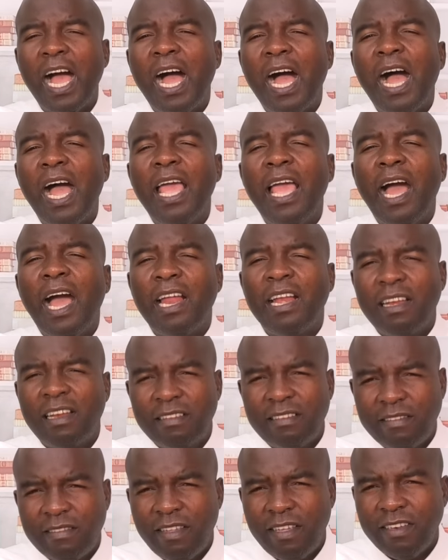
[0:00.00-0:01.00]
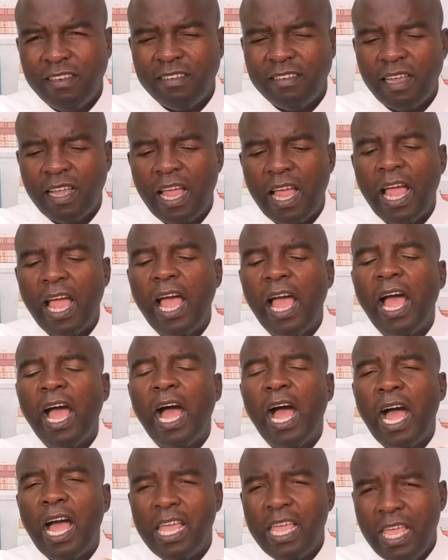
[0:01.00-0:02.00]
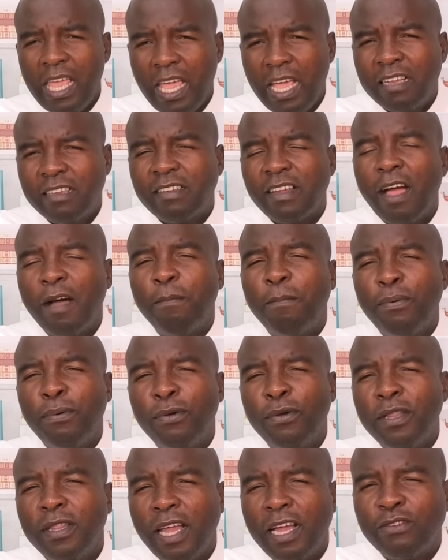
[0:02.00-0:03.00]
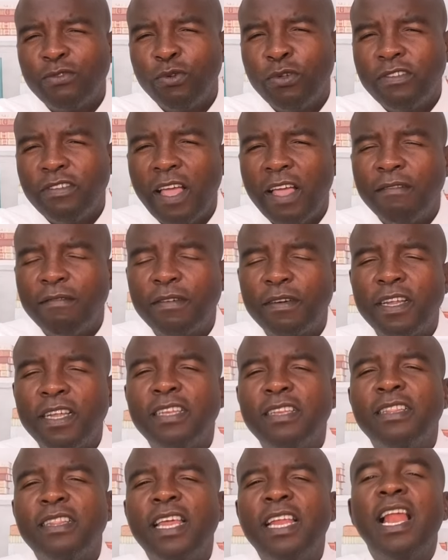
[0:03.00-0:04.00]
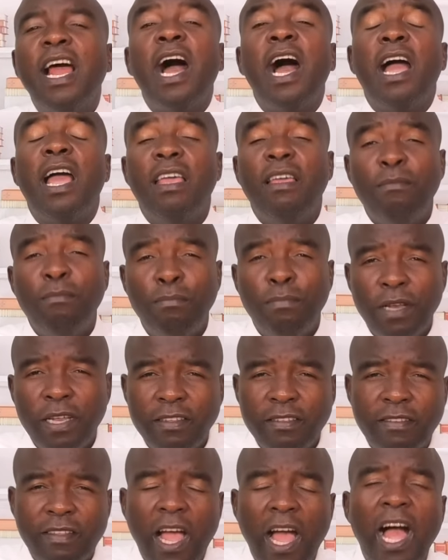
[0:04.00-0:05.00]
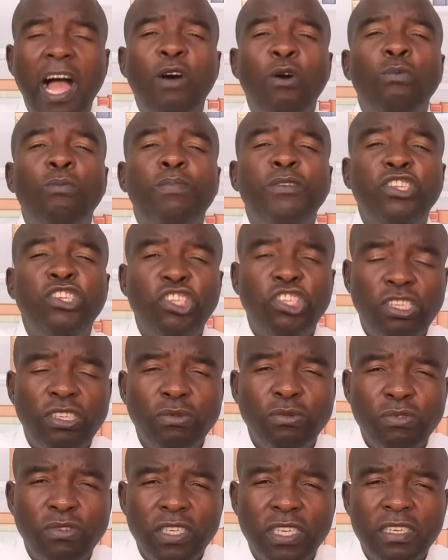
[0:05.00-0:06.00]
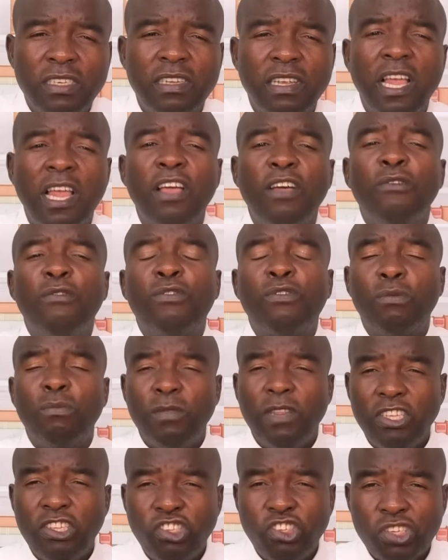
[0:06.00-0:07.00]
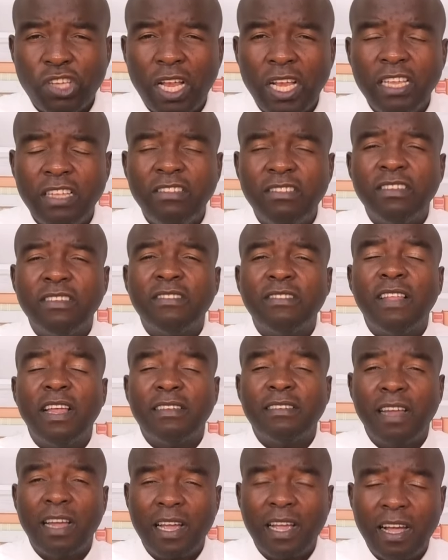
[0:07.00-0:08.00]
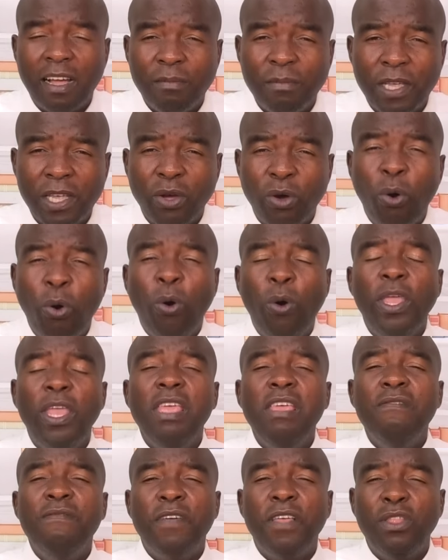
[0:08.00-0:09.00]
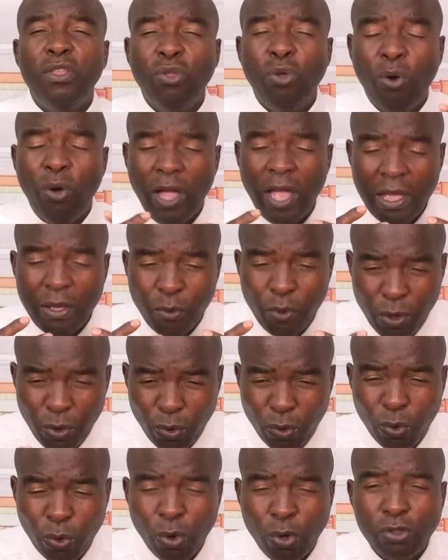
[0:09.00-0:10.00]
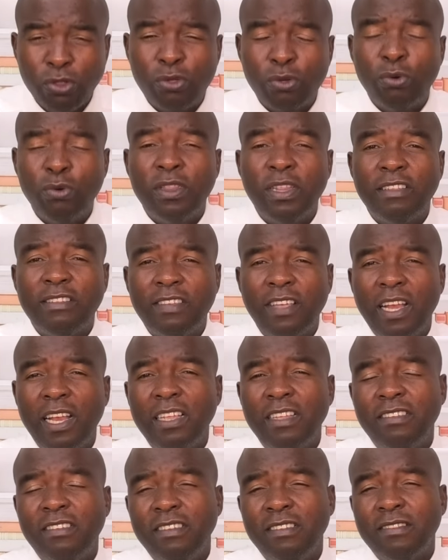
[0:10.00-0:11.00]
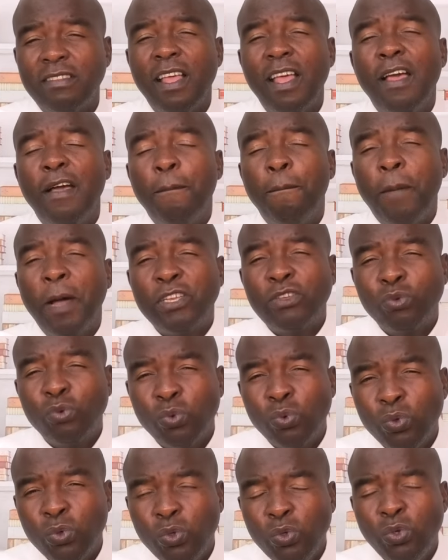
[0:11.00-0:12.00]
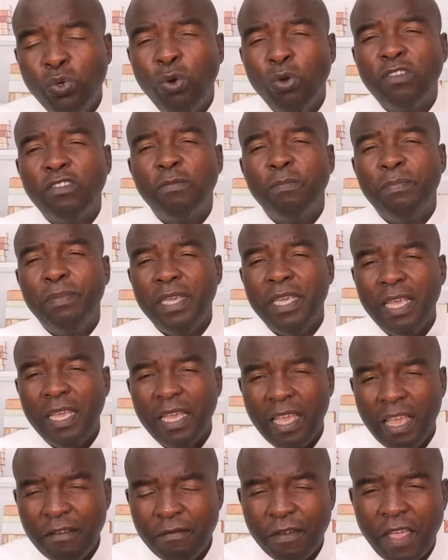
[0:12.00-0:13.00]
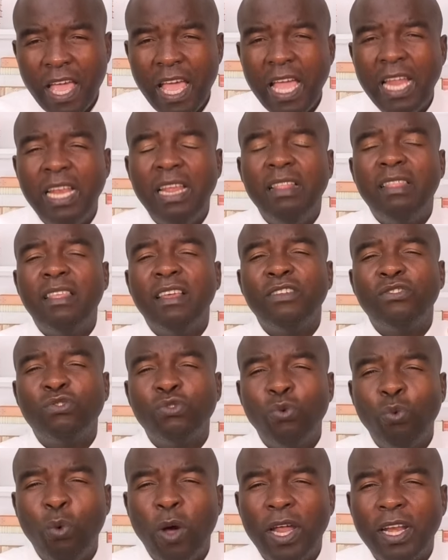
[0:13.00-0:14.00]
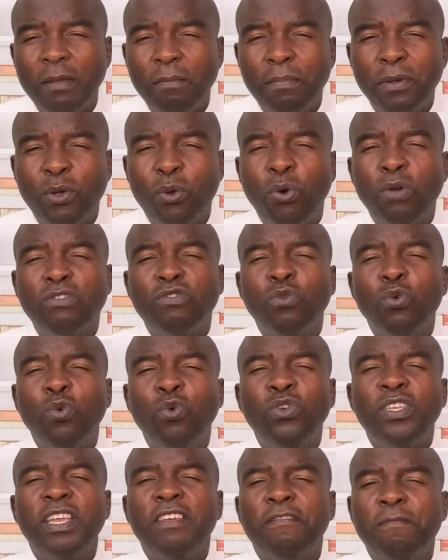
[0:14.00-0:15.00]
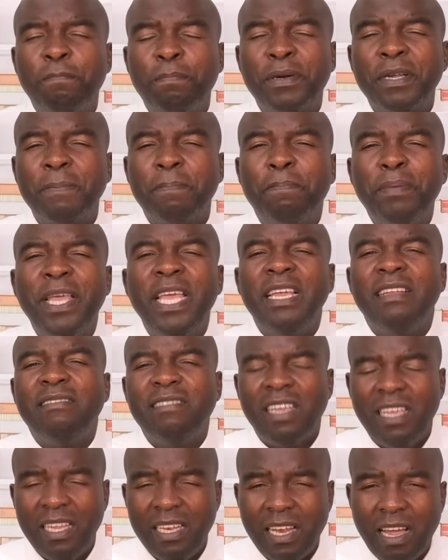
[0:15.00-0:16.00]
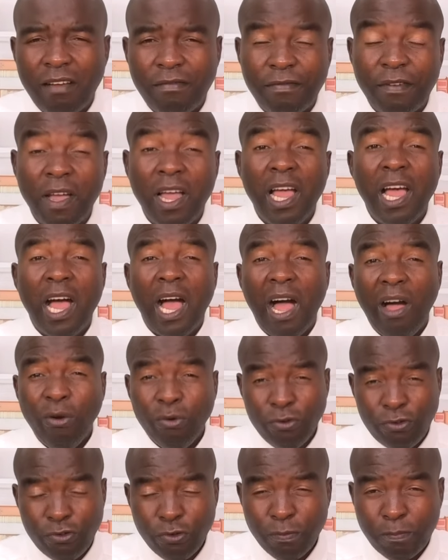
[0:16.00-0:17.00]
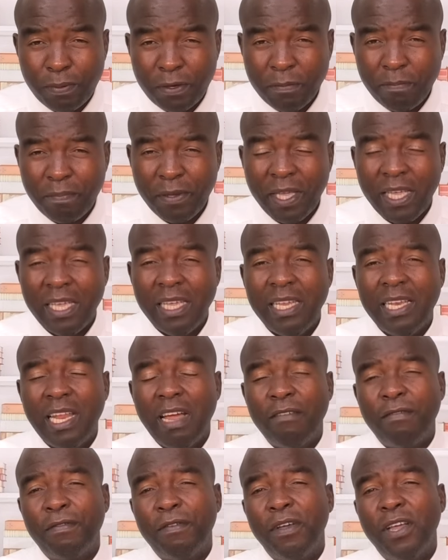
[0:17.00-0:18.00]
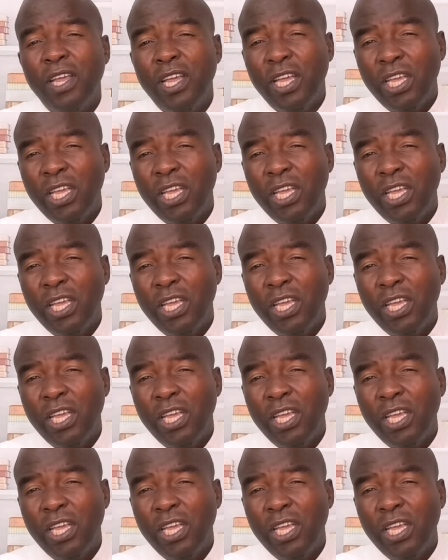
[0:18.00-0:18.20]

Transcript: I understand, I act upon that which I have read, then I am blessed. I will be shielded from the challenges that are coming. Or even though we will go through the challenges, but we will not have anything to worry because we would have prepared enough. How do you prepare enough?